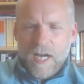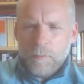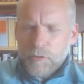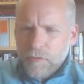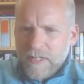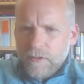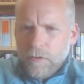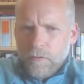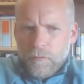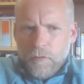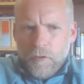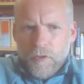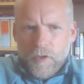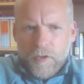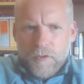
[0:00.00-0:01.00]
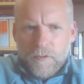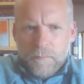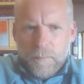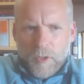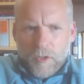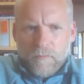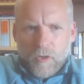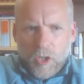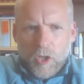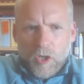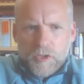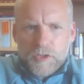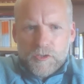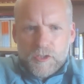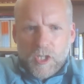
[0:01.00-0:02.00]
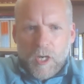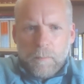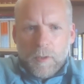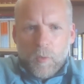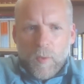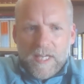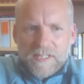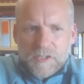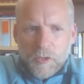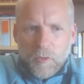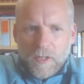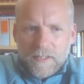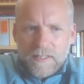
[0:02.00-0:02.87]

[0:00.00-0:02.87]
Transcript: I was reading through the book of Colossians a couple of weeks ago,